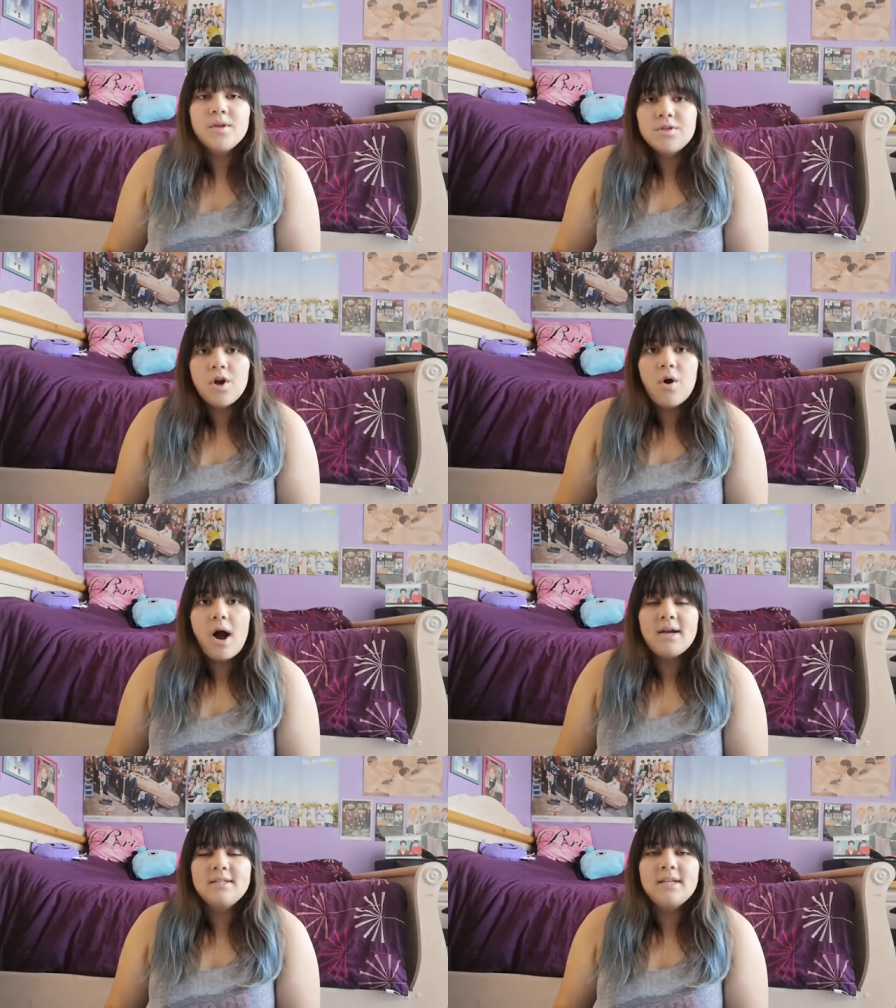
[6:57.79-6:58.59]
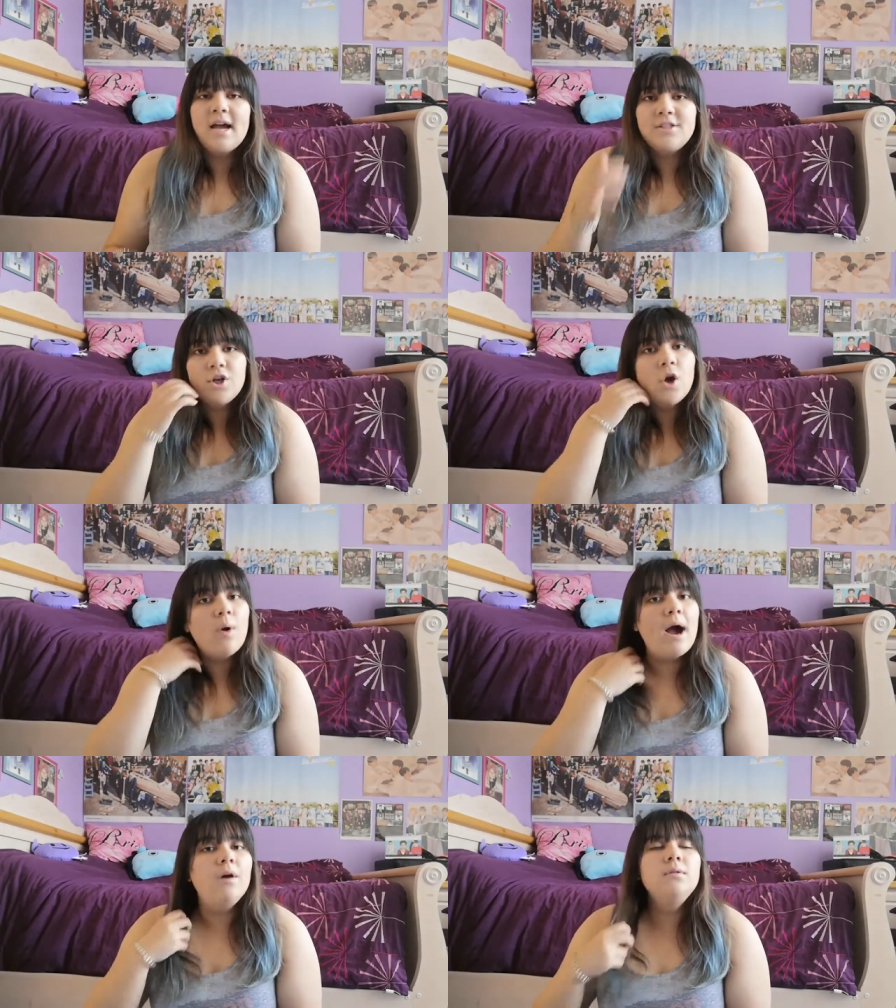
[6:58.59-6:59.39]
So I decided to go
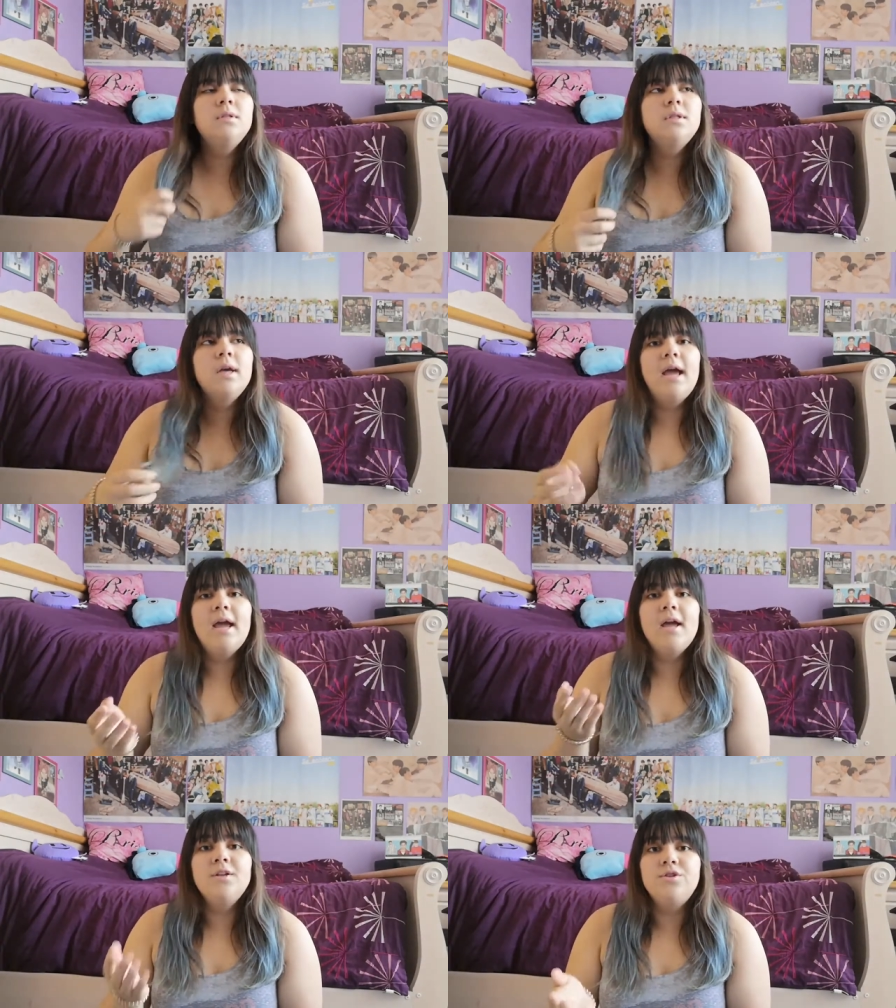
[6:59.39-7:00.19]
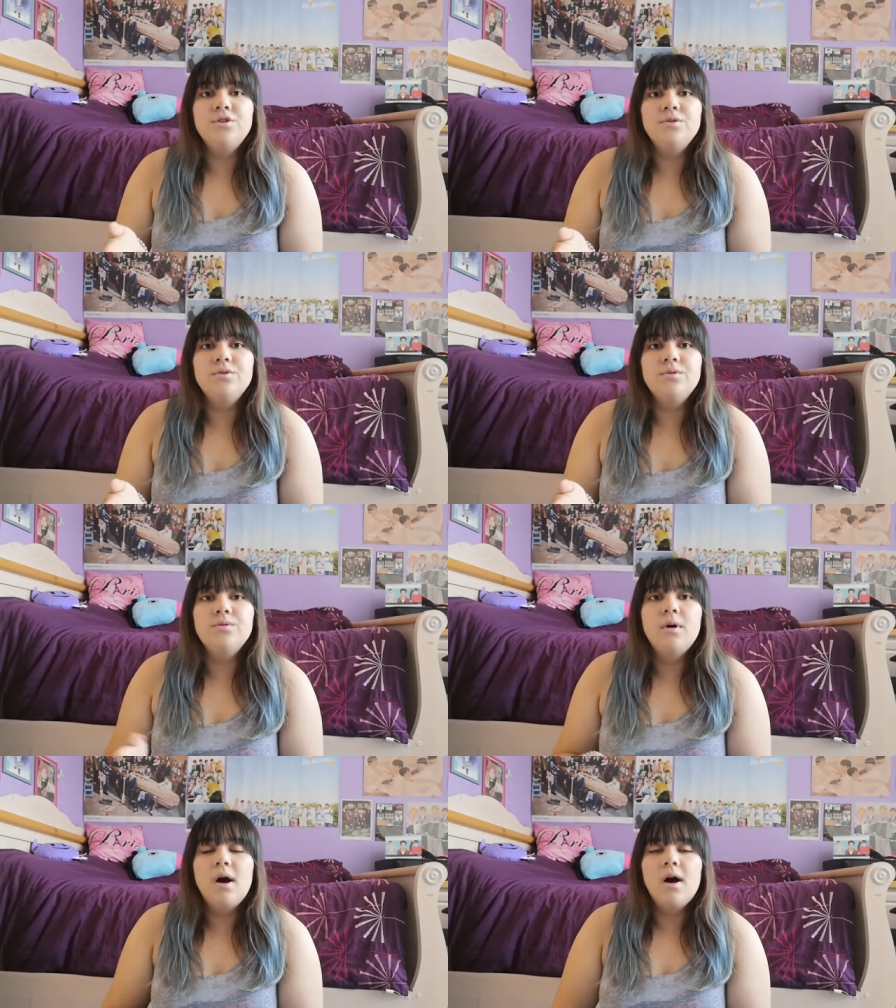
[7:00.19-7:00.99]
out and
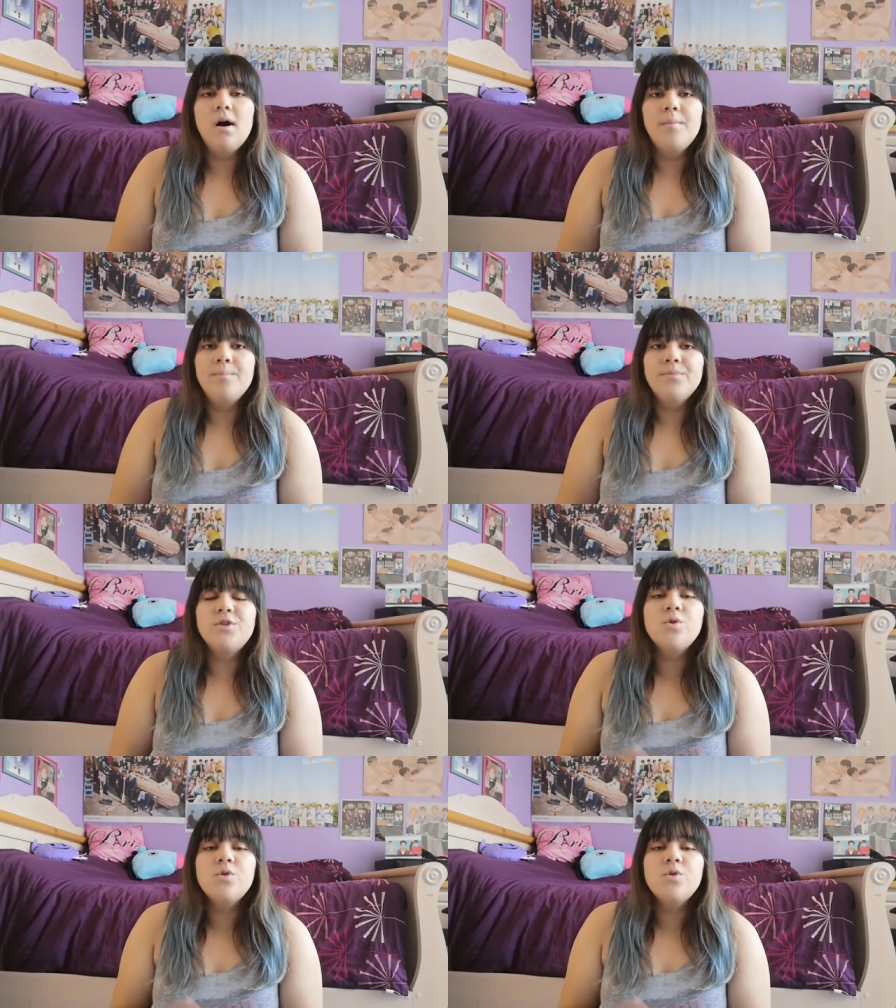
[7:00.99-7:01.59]
do um, the